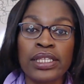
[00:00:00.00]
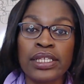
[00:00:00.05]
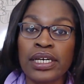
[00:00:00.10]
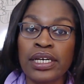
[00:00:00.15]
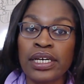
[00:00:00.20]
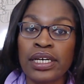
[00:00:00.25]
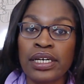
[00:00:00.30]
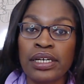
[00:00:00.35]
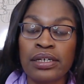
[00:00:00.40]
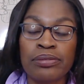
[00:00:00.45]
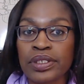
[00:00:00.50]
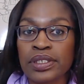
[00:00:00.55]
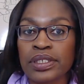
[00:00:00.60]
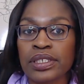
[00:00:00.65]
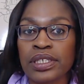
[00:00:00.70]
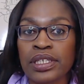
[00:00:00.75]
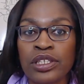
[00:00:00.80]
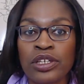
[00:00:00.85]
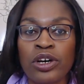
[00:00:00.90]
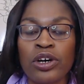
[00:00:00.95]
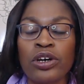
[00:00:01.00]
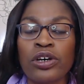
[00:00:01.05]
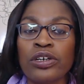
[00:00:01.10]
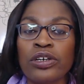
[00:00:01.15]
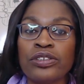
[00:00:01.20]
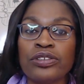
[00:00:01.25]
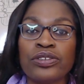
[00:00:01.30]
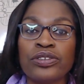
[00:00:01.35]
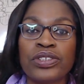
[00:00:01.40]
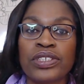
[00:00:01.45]
an
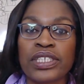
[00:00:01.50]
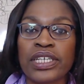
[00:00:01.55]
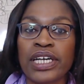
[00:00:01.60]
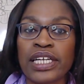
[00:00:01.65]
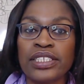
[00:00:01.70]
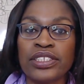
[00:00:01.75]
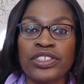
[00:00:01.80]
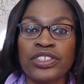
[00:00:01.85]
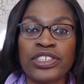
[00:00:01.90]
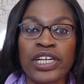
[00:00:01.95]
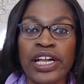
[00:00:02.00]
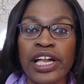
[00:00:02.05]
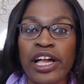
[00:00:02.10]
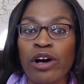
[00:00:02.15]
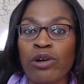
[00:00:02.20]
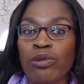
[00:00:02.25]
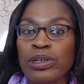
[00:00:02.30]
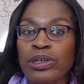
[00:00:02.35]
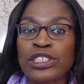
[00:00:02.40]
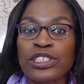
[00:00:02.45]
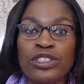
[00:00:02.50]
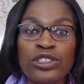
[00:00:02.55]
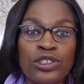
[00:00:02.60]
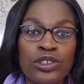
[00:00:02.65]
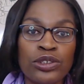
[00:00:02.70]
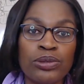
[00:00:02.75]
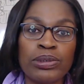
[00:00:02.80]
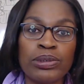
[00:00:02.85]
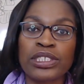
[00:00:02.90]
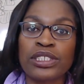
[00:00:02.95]
urge to kind of check out what's
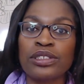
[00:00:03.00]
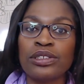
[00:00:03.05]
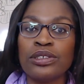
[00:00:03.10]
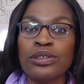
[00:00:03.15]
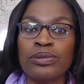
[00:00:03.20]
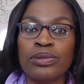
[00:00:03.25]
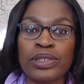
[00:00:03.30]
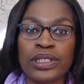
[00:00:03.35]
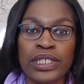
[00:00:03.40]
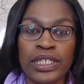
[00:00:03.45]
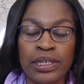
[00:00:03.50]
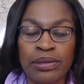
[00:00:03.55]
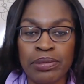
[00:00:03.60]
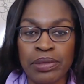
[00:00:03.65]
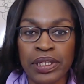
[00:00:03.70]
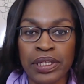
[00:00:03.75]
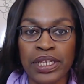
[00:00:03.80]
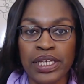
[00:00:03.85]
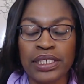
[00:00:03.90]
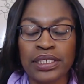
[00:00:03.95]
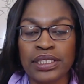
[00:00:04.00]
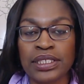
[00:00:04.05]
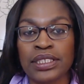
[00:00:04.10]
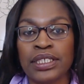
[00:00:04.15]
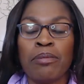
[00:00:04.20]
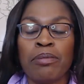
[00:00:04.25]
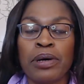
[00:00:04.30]
new on the MLS.